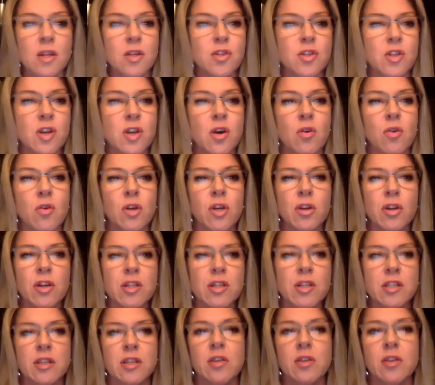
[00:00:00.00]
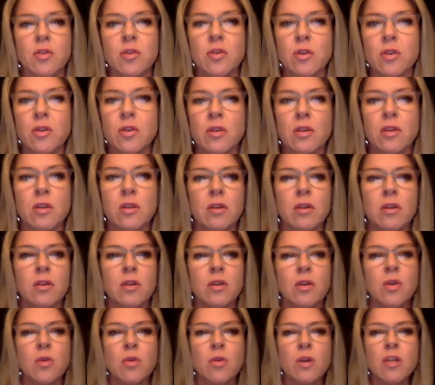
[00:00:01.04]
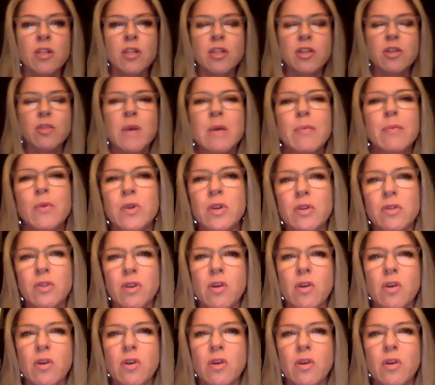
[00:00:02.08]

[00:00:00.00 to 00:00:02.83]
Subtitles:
So curiously, Nicole, who are 2 people